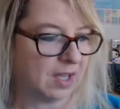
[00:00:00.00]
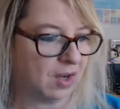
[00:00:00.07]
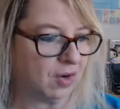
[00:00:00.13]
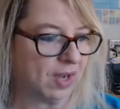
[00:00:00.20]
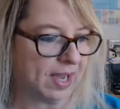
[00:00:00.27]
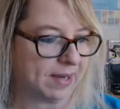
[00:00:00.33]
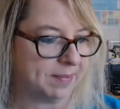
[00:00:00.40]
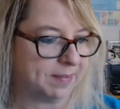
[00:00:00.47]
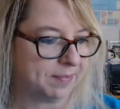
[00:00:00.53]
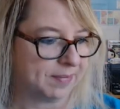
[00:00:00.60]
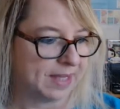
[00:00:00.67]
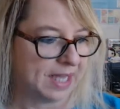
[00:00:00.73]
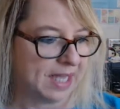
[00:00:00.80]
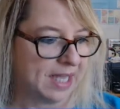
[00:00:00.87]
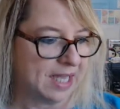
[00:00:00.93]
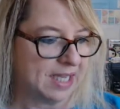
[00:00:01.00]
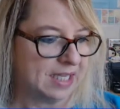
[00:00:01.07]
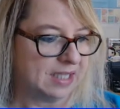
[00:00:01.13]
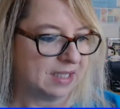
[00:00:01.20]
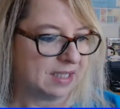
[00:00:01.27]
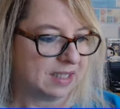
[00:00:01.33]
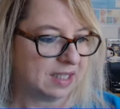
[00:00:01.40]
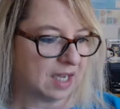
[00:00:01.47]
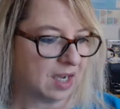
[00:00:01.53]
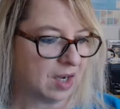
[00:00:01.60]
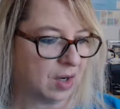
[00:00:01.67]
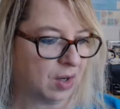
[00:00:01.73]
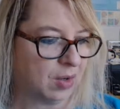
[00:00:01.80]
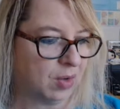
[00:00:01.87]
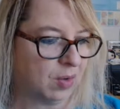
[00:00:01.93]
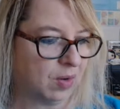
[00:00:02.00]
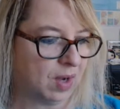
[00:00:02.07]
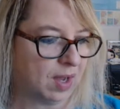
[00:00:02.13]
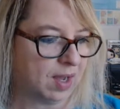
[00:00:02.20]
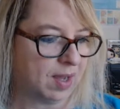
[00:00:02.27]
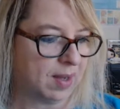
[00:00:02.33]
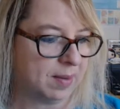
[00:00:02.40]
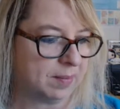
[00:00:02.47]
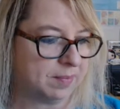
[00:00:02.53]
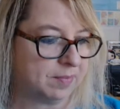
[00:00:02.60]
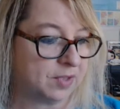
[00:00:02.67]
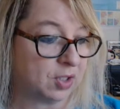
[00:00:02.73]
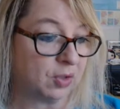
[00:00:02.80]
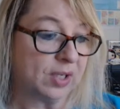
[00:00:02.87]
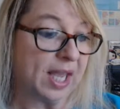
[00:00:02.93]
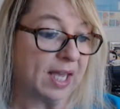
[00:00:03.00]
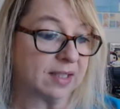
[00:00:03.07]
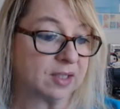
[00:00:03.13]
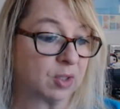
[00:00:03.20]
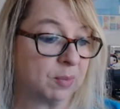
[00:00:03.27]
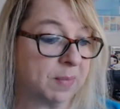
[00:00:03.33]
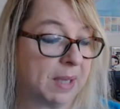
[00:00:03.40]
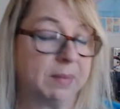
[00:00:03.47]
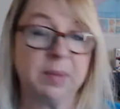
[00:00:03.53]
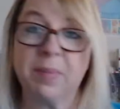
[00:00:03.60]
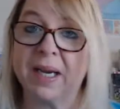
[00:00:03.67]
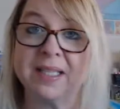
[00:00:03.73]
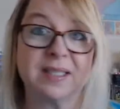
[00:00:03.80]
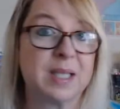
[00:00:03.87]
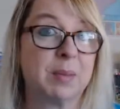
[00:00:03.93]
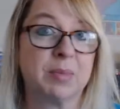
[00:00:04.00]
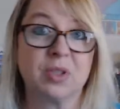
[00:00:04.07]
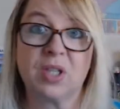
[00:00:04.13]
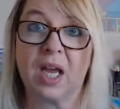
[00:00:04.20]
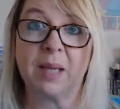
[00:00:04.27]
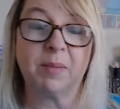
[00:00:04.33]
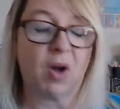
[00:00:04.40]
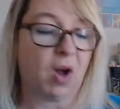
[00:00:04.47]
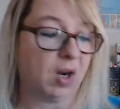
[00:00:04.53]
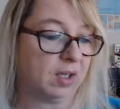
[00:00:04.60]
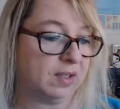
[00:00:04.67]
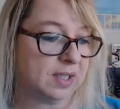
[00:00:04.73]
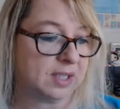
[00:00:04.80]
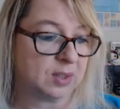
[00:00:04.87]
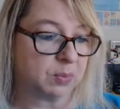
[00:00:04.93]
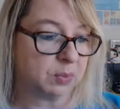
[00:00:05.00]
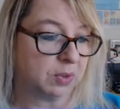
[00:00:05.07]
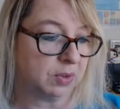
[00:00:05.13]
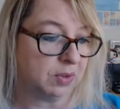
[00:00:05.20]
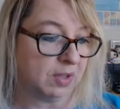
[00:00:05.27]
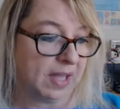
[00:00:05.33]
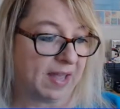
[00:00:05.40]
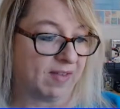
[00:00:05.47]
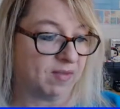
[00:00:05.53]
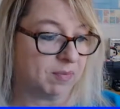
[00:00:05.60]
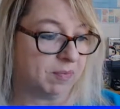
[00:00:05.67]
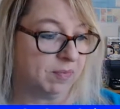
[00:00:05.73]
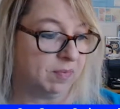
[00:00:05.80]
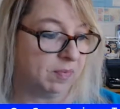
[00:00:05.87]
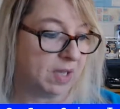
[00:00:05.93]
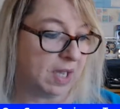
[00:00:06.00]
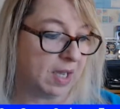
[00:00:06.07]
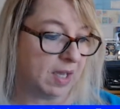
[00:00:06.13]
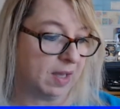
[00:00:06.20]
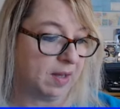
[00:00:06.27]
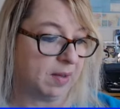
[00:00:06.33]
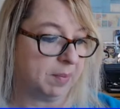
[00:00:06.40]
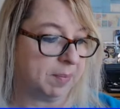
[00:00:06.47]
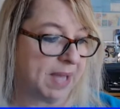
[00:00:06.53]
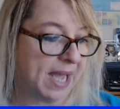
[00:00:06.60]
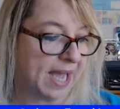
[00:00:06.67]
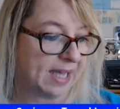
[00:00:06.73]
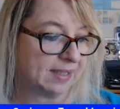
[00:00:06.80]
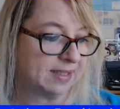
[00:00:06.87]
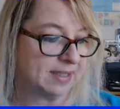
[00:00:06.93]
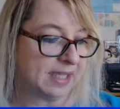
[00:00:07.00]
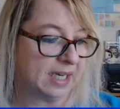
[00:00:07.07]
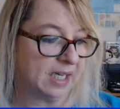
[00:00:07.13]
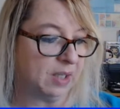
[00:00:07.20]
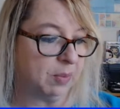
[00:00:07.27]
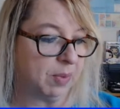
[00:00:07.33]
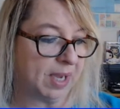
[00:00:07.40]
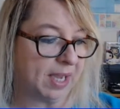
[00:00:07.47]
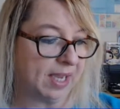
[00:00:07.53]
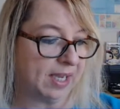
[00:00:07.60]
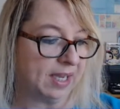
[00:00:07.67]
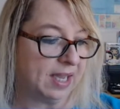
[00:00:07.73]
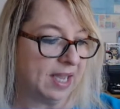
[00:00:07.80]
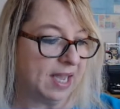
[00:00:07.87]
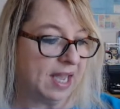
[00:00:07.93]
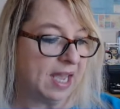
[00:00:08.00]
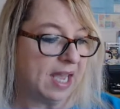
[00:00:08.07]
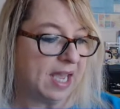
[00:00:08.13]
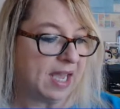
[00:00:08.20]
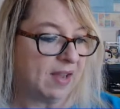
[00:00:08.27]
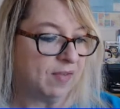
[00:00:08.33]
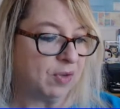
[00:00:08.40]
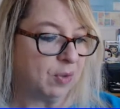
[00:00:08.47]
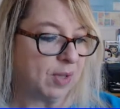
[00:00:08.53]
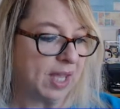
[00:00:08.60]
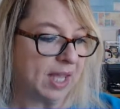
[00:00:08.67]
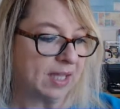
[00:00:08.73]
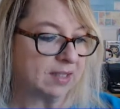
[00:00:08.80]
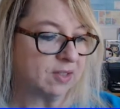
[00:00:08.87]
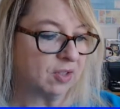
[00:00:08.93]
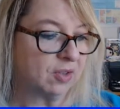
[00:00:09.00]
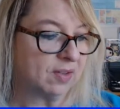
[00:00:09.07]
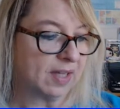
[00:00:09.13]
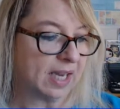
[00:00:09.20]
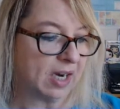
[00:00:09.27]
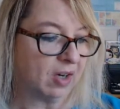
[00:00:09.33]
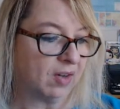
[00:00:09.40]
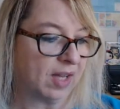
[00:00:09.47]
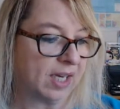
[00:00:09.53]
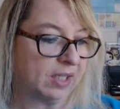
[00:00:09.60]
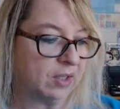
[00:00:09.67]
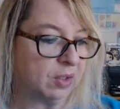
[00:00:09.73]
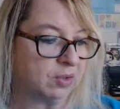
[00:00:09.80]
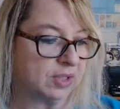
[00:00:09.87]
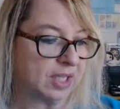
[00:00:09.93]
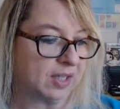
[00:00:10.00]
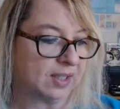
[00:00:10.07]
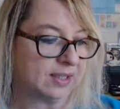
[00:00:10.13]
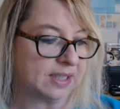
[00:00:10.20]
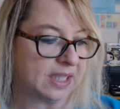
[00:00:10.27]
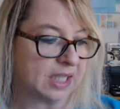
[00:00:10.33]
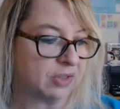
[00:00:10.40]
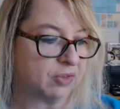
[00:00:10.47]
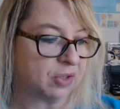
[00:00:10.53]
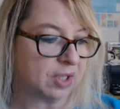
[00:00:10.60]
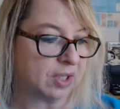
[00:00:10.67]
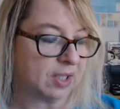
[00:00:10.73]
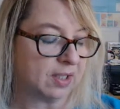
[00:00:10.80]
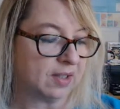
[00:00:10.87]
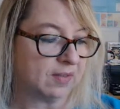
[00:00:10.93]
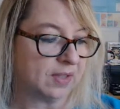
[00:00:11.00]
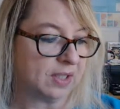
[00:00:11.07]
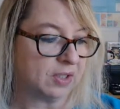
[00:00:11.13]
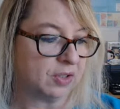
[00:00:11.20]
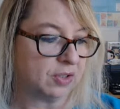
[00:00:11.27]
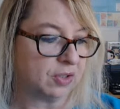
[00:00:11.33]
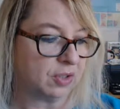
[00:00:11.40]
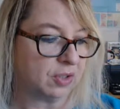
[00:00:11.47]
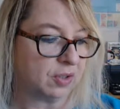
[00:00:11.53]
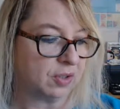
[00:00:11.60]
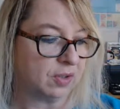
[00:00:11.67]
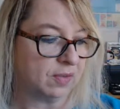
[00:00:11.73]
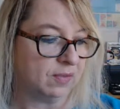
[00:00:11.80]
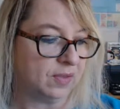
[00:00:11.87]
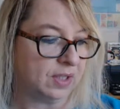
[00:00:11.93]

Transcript: Okay. So, yeah, so maybe by summertime, all of this will have passed anyway. If you cancel the airline, hotel, etc., the vendor,